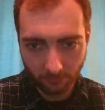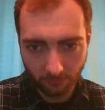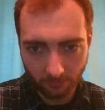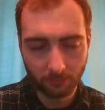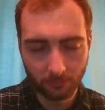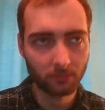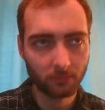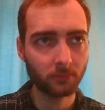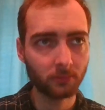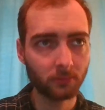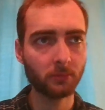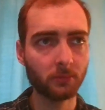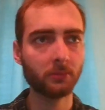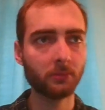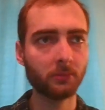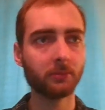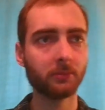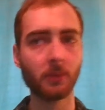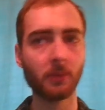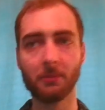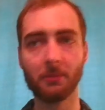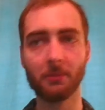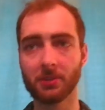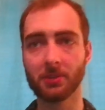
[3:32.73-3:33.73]
I'm
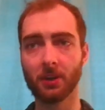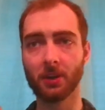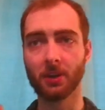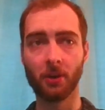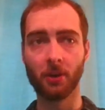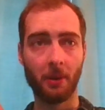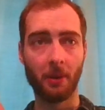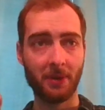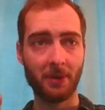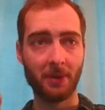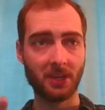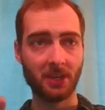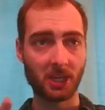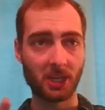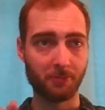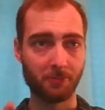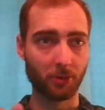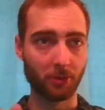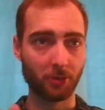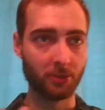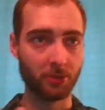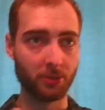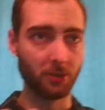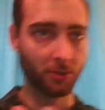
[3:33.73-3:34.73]
just gonna grab my
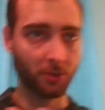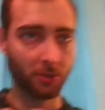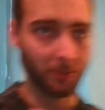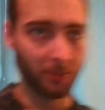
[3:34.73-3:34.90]
textbook too, so I'll be